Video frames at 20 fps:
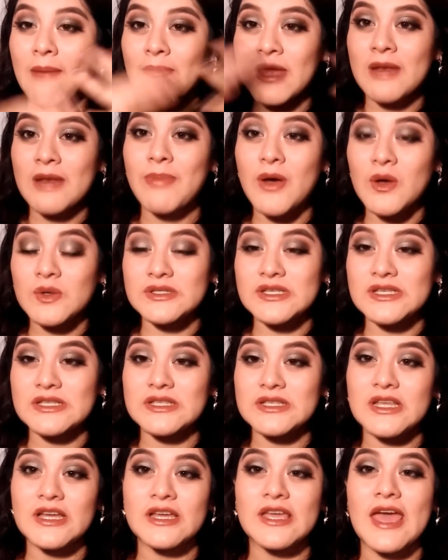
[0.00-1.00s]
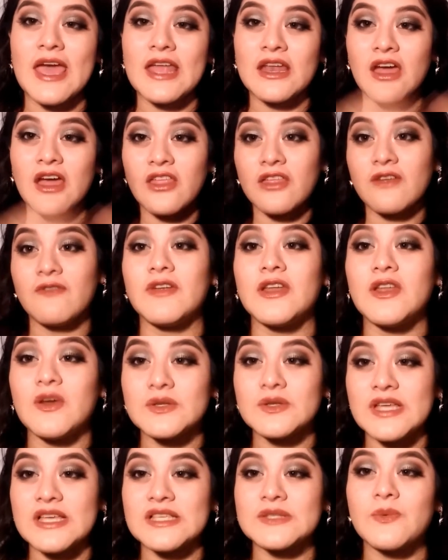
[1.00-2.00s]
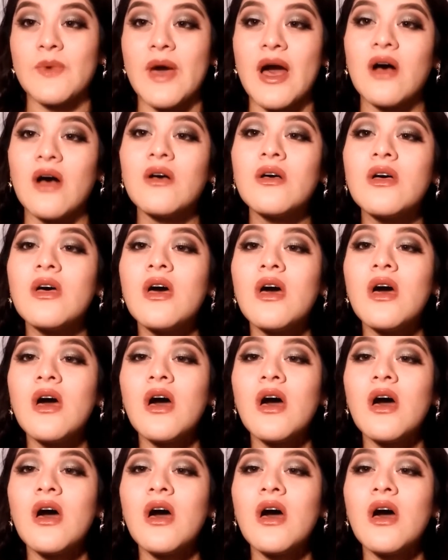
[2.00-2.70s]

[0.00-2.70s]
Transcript: I'm going to post this look and other videos as well.